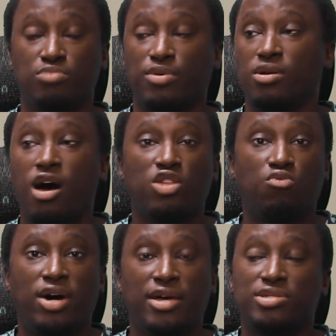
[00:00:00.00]
But
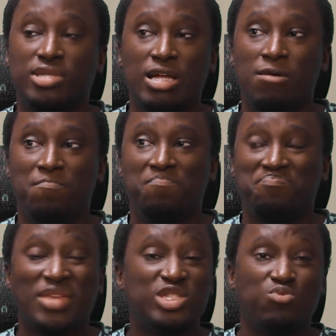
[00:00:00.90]
otherwise,
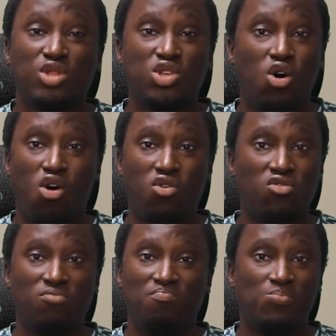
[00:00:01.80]
that's really all.